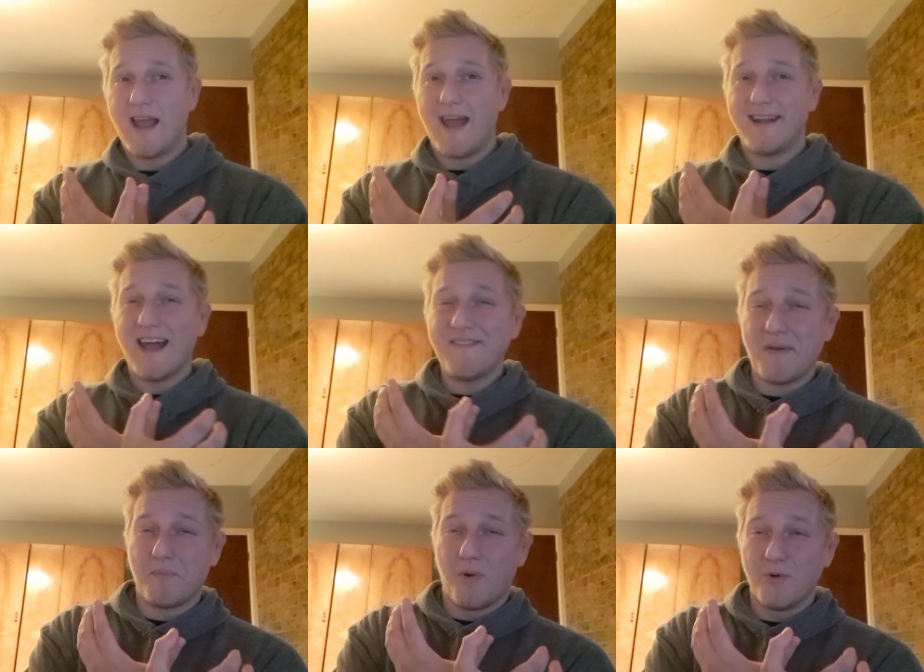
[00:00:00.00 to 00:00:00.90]
And now
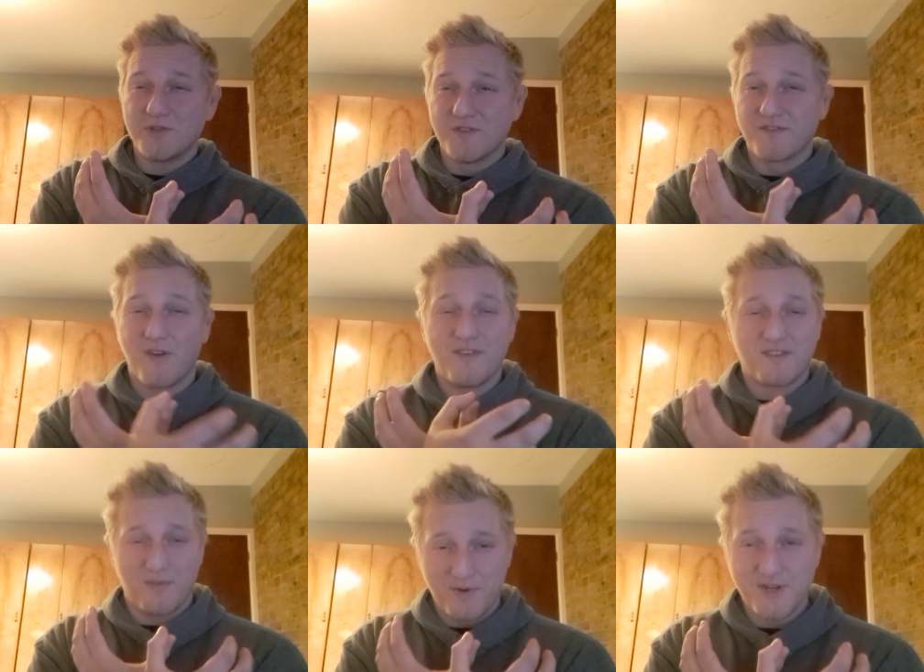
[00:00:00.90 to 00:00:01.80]
that portions of his
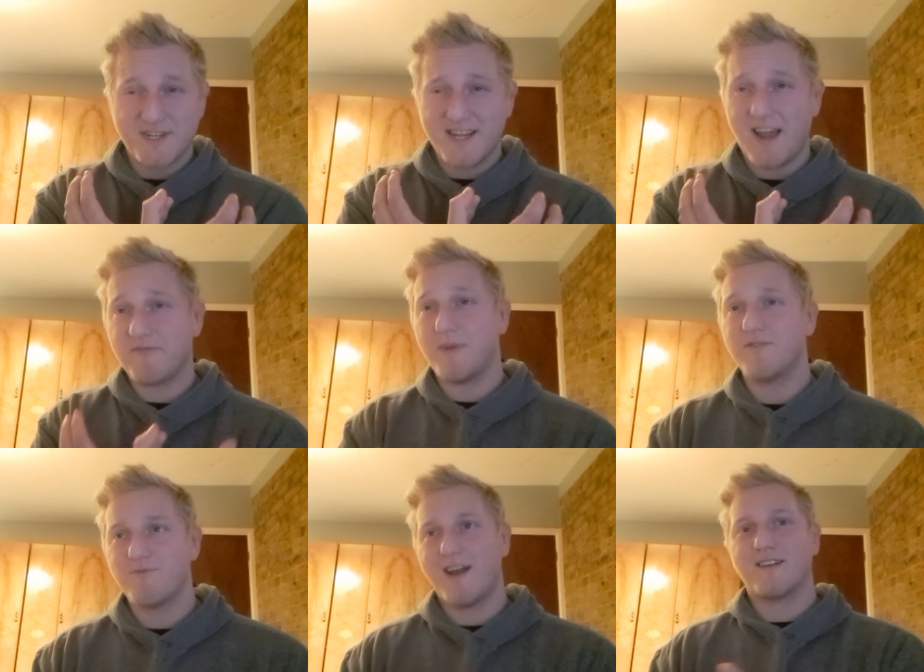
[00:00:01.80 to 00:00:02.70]
community have
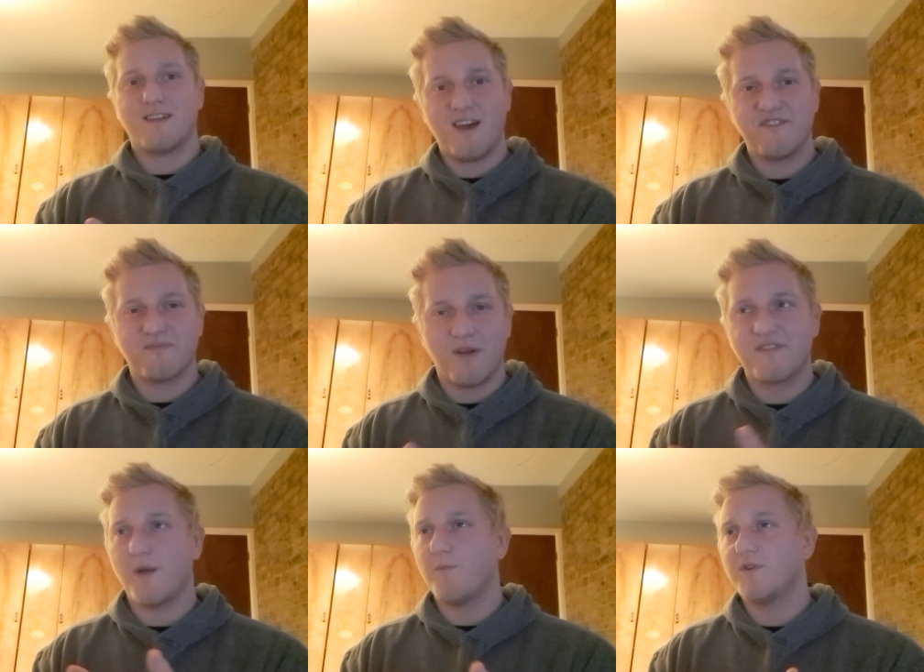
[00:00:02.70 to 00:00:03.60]
been radicalized by
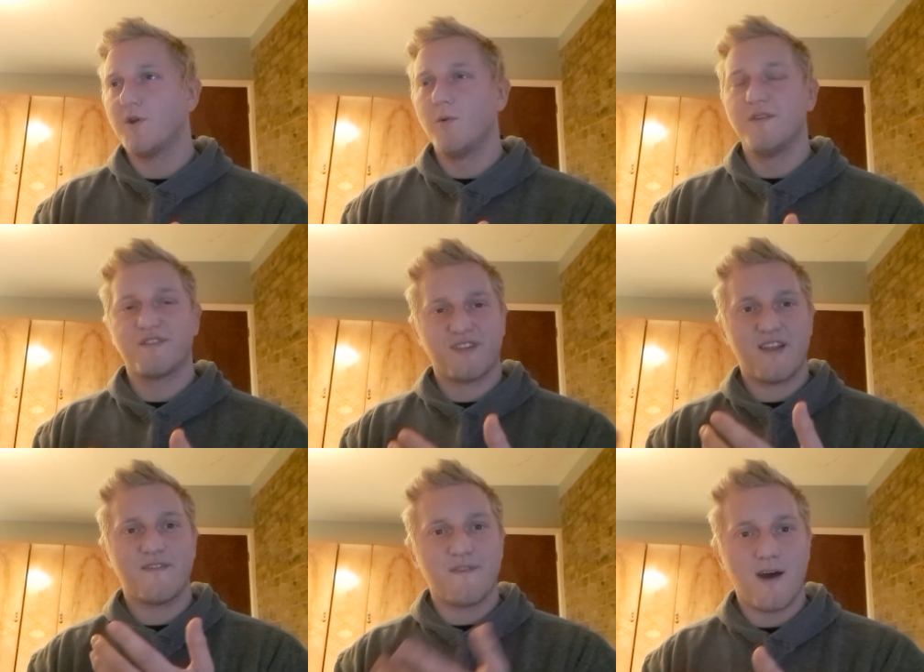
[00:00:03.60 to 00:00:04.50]
someone who is,
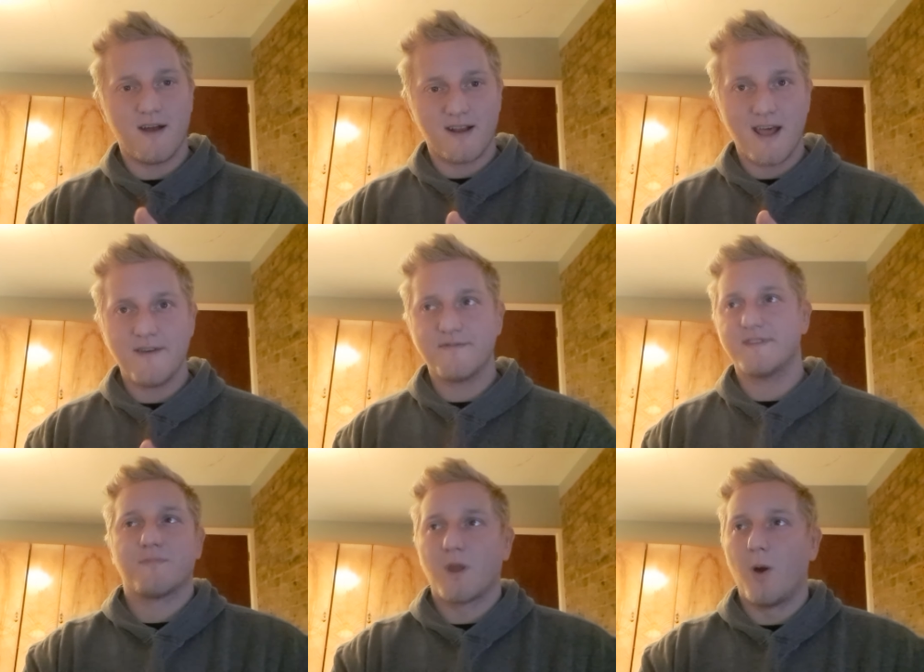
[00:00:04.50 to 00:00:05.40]
say, far
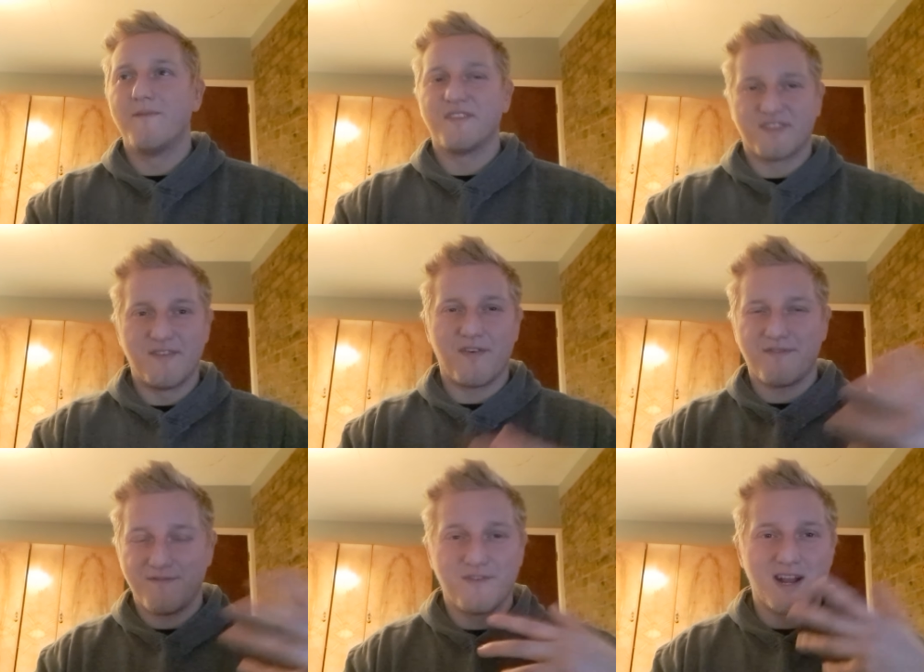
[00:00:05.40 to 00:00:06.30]
left, obviously
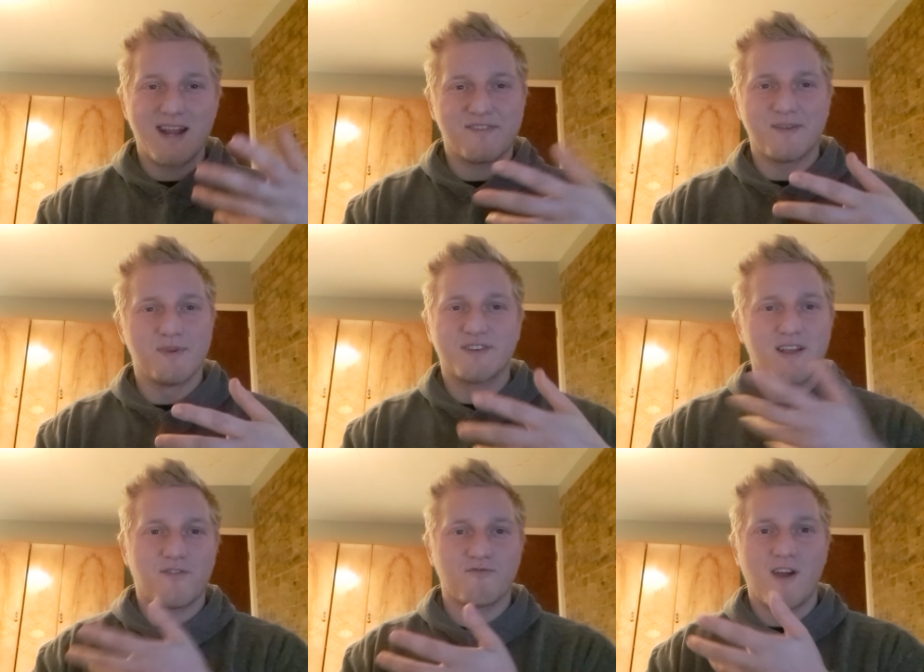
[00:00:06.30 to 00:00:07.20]
similar to
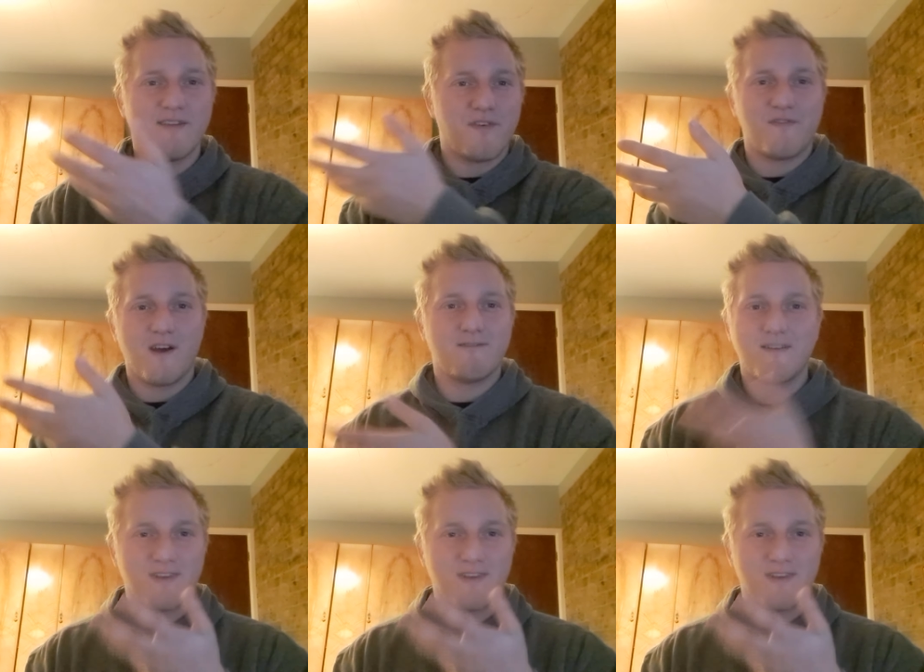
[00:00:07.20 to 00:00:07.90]
like the right and the far right,